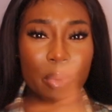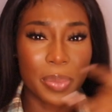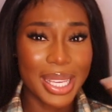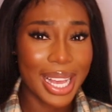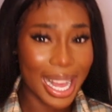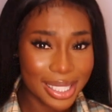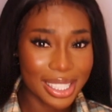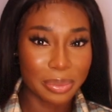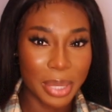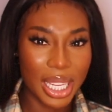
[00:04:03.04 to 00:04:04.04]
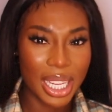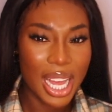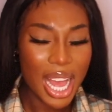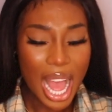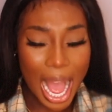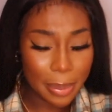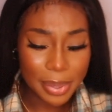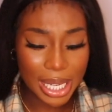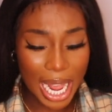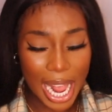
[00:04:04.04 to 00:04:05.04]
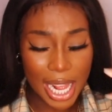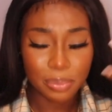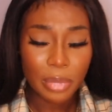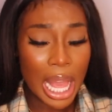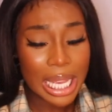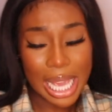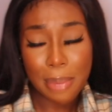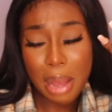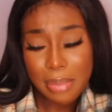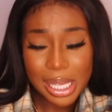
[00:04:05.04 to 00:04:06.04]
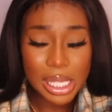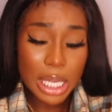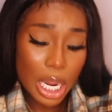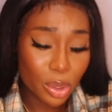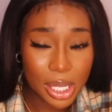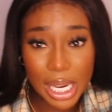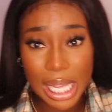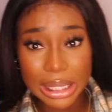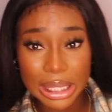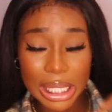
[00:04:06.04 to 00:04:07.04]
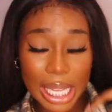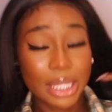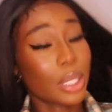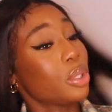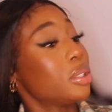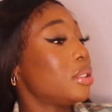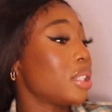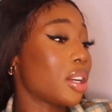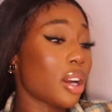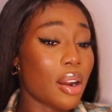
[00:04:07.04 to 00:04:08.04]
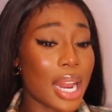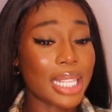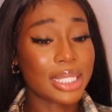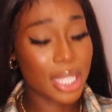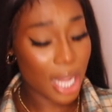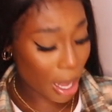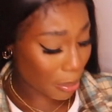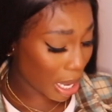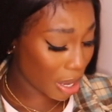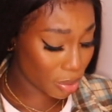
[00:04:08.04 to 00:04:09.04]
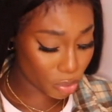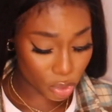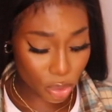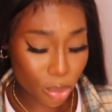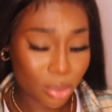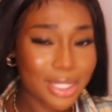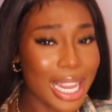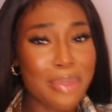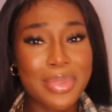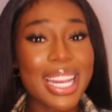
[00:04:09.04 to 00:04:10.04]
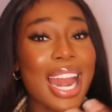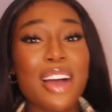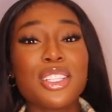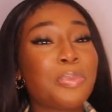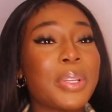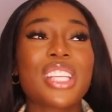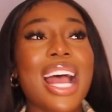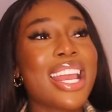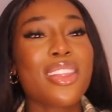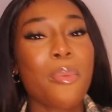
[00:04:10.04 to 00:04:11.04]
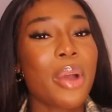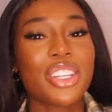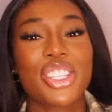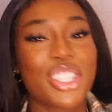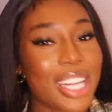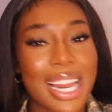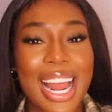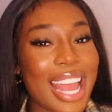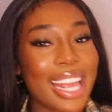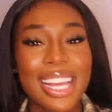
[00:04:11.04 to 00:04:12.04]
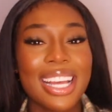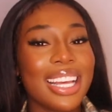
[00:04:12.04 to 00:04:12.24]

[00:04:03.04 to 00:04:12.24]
will be gassing me, I'll be like, yeah, my man said I look nice today, so you know the girl had to come out and look cool. Do you know what I mean? I'll just be chatting the most shit, like